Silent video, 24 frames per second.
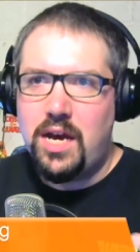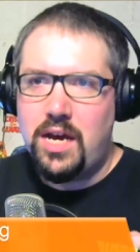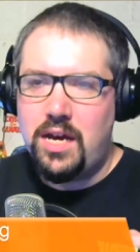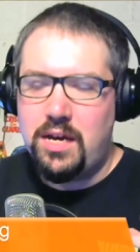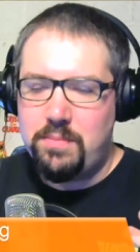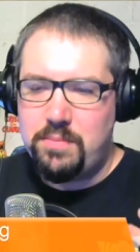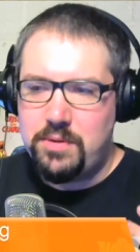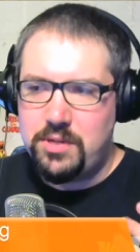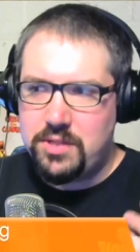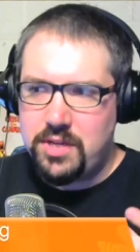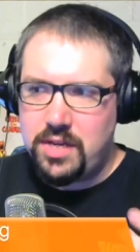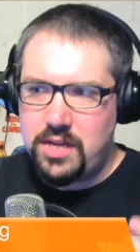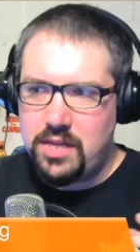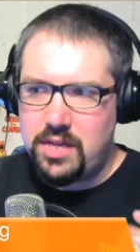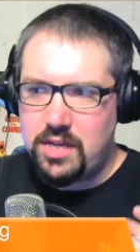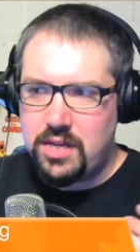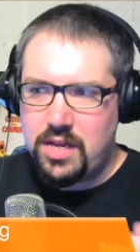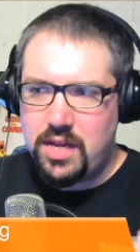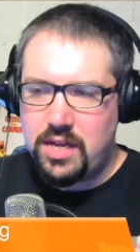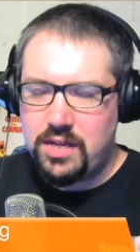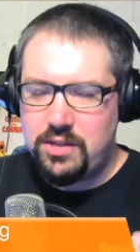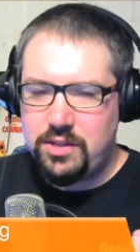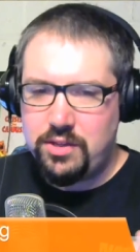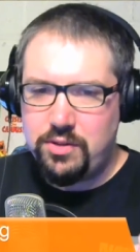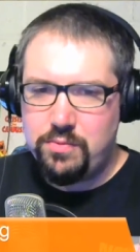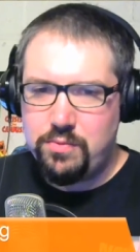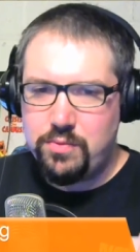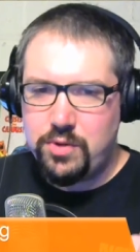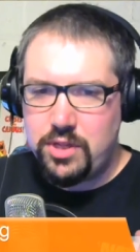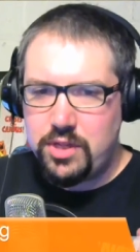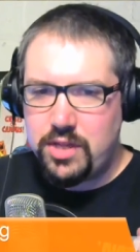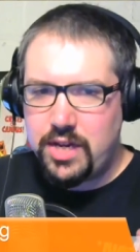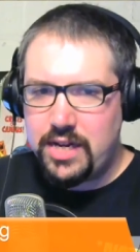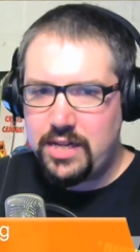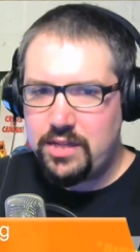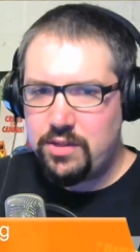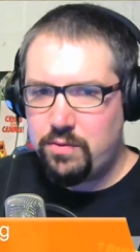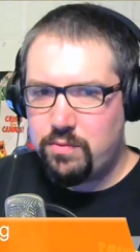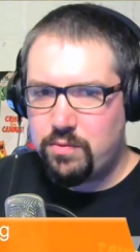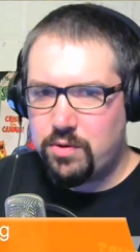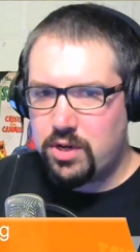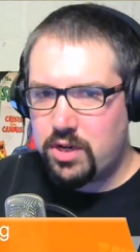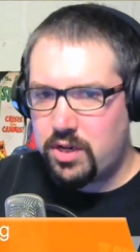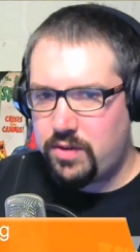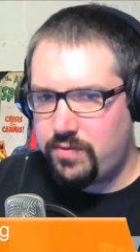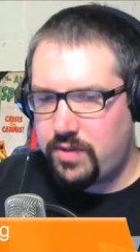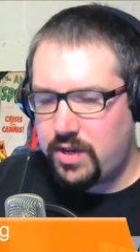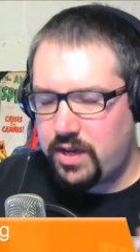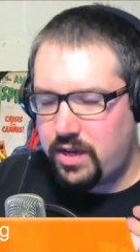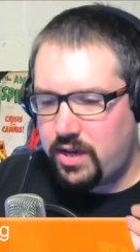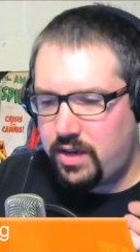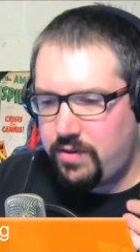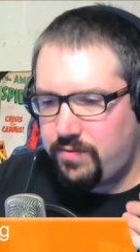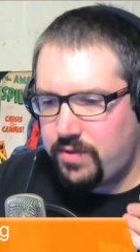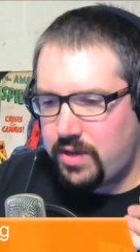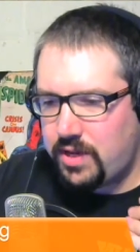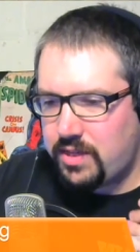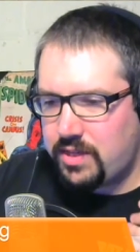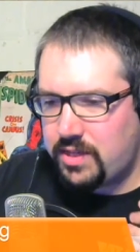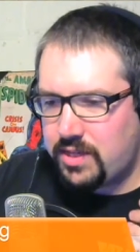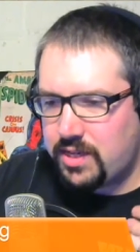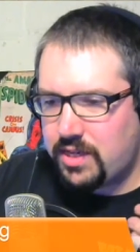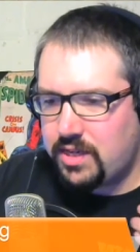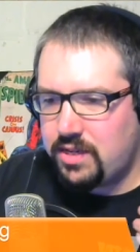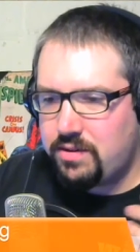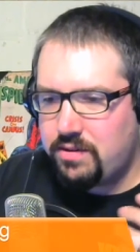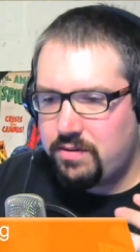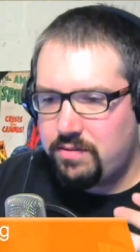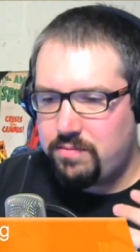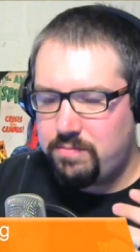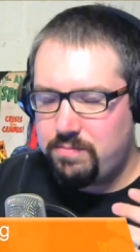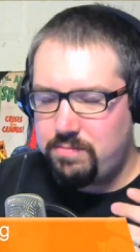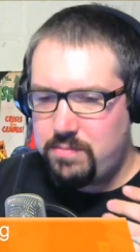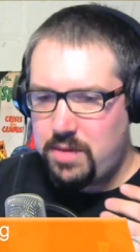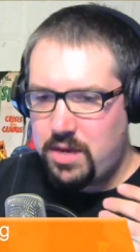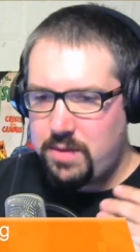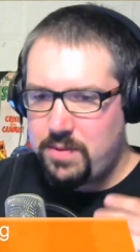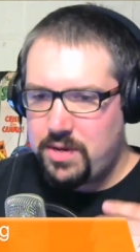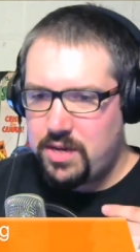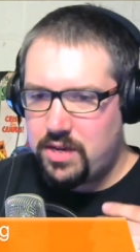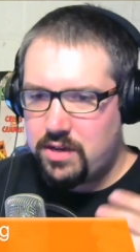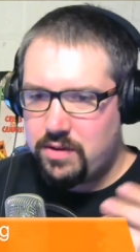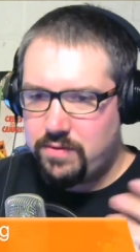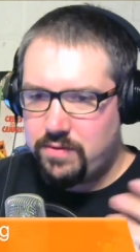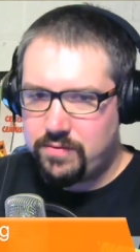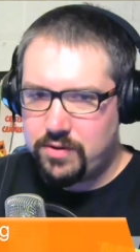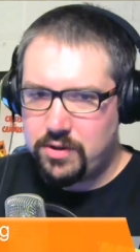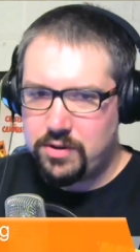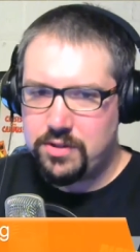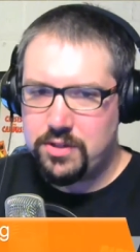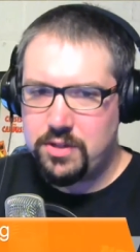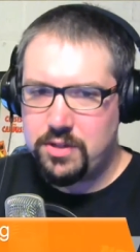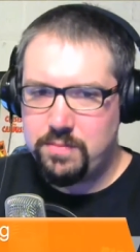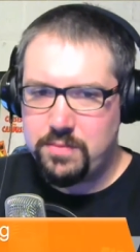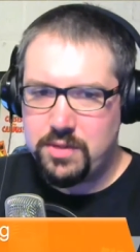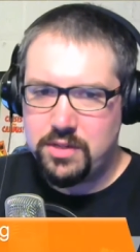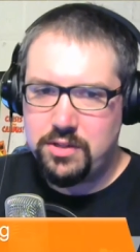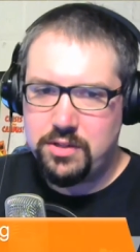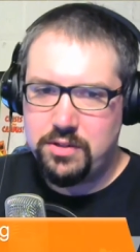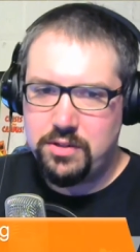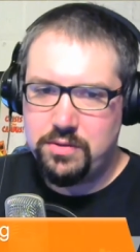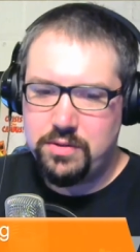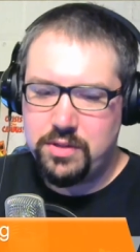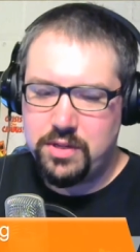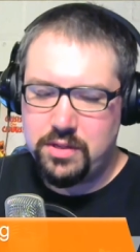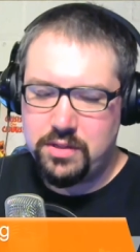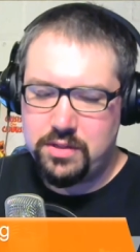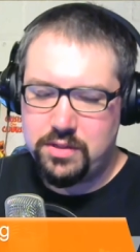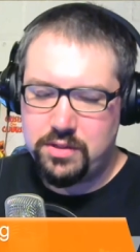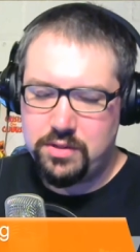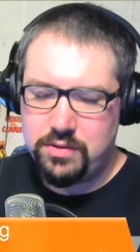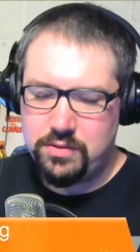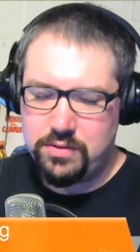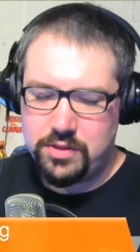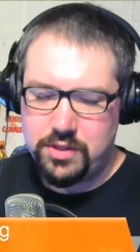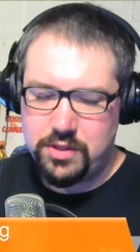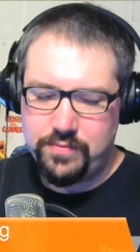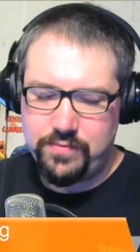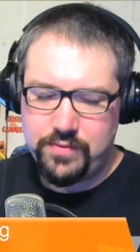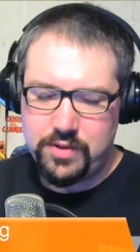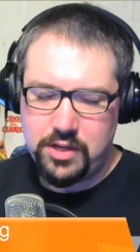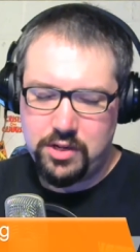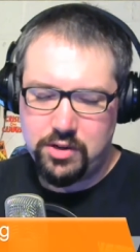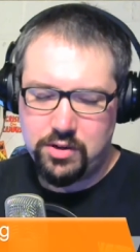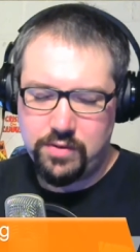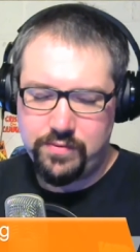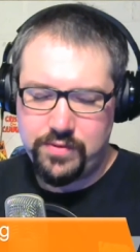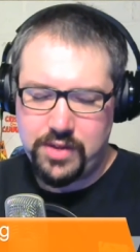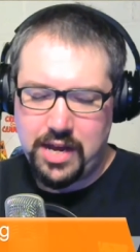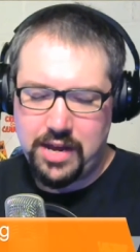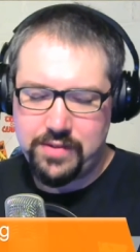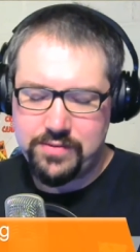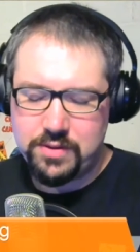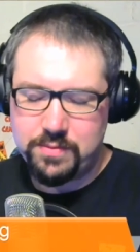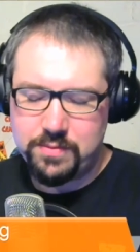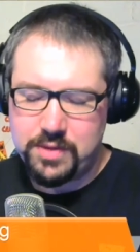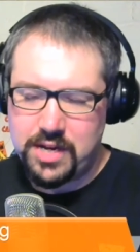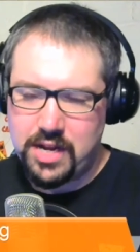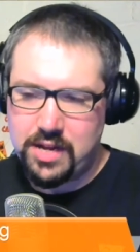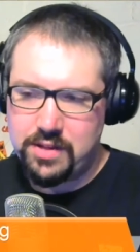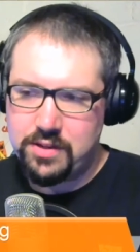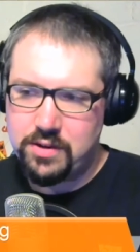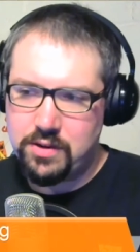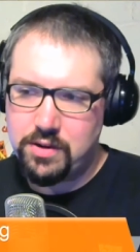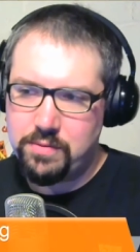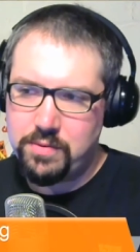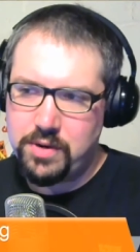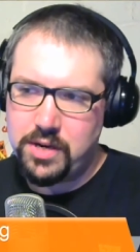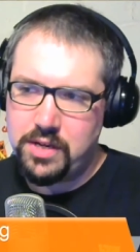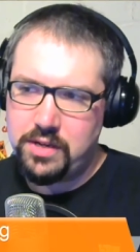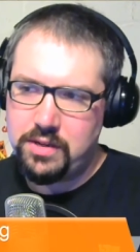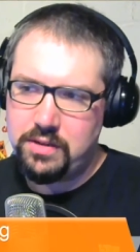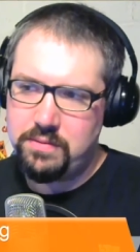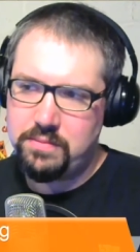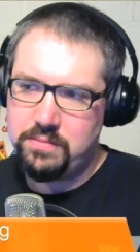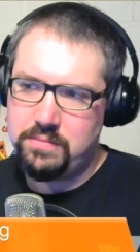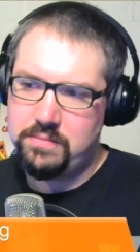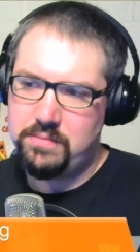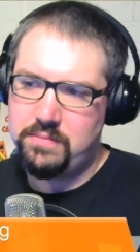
uh, but is there anything that you would like to work if they if they did maybe convert something to a to a symphony or if they have something out there already?